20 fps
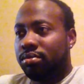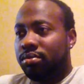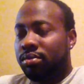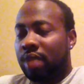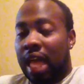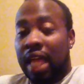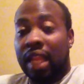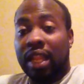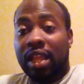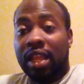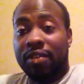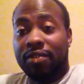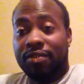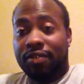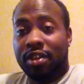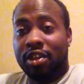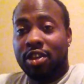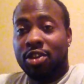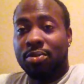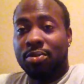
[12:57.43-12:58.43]
I love
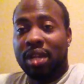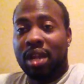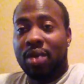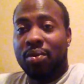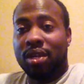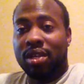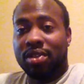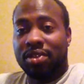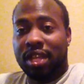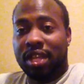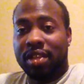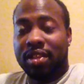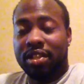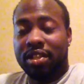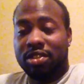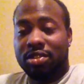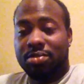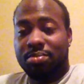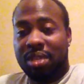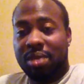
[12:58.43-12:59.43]
film, and I want to thank
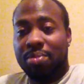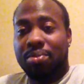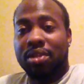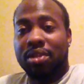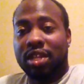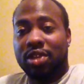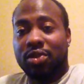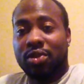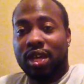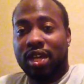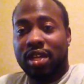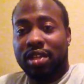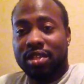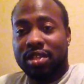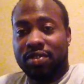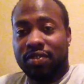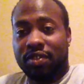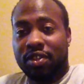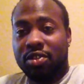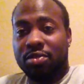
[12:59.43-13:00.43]
these people that created this
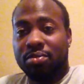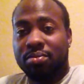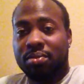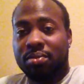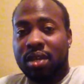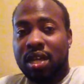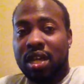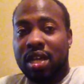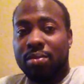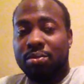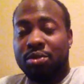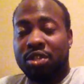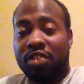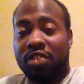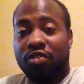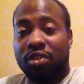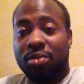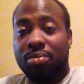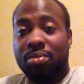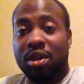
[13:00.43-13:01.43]
film.
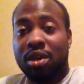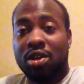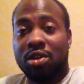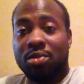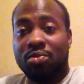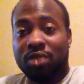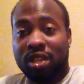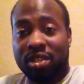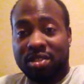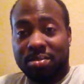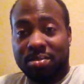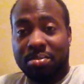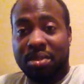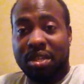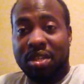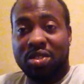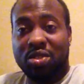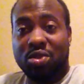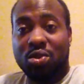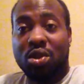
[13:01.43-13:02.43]
Jeffrey Bohm, rest in
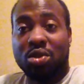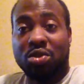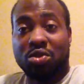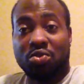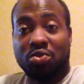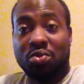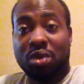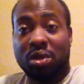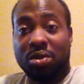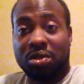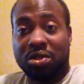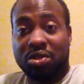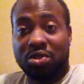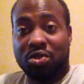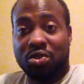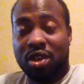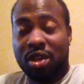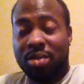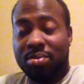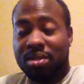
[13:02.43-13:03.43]
peace, who also wrote the
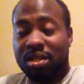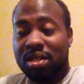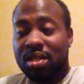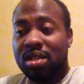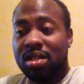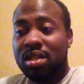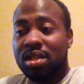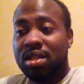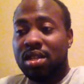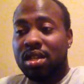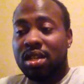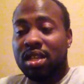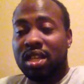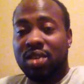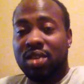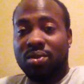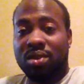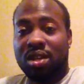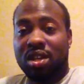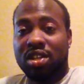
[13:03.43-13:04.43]
script. He
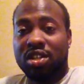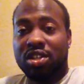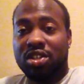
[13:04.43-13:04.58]
went on to